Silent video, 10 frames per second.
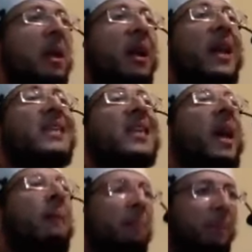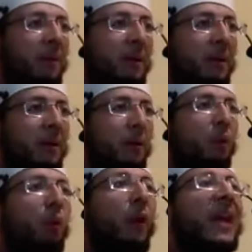let him
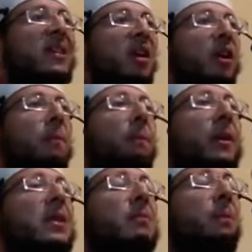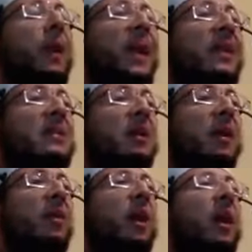wait her, his place
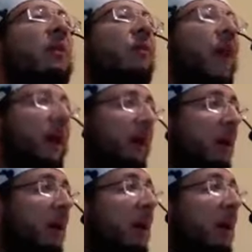in the hellfire.